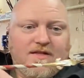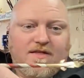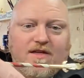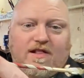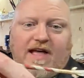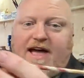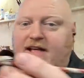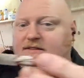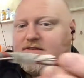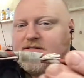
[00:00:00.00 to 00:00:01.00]
the
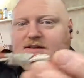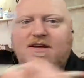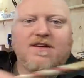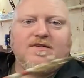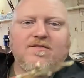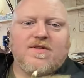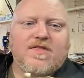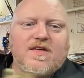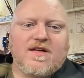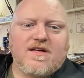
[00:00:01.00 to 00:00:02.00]
lance with
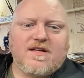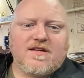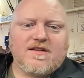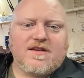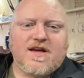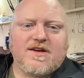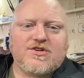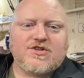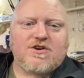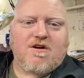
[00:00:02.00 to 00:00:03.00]
the nice
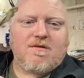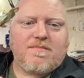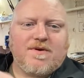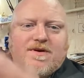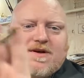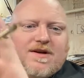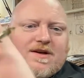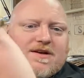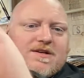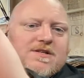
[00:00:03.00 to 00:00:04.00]
sharp
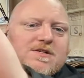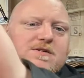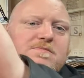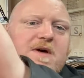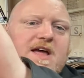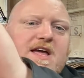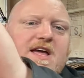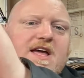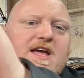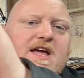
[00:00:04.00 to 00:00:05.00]

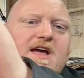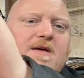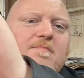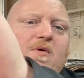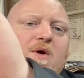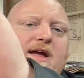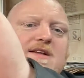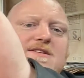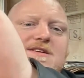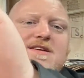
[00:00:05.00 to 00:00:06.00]
spiky point.